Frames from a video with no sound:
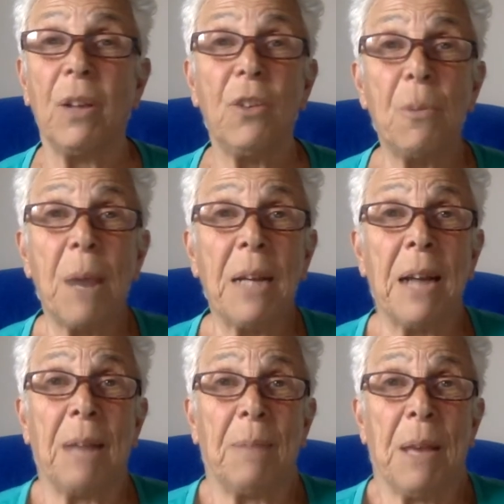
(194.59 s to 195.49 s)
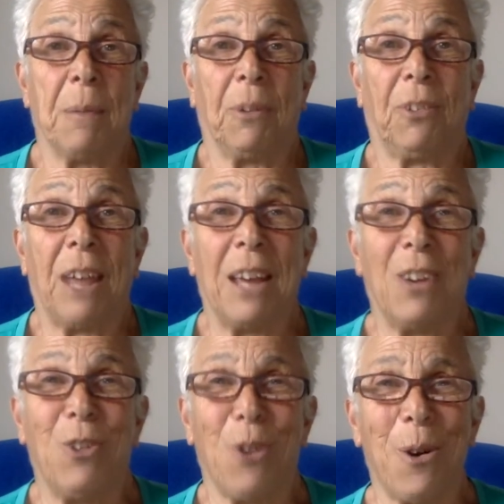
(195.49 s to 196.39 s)
You might not be able to stay in
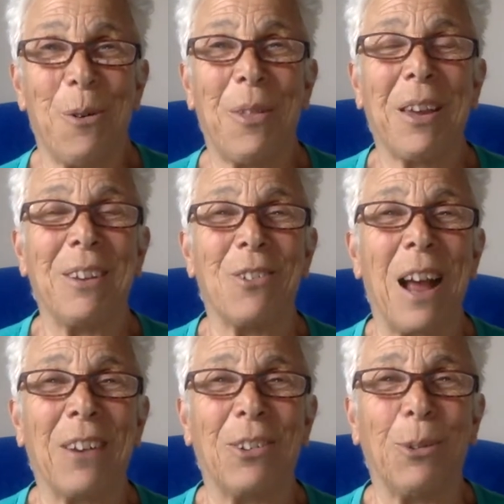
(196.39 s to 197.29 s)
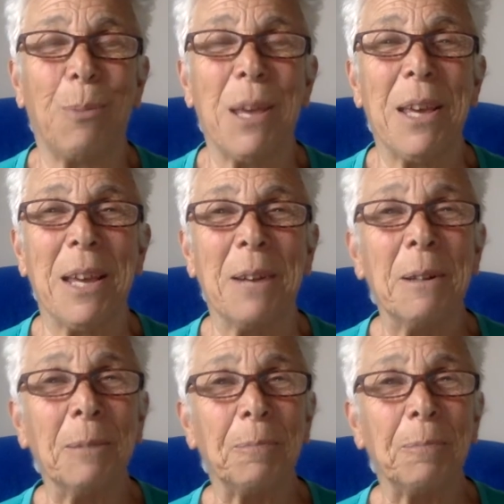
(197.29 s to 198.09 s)
control with the contractions peaking,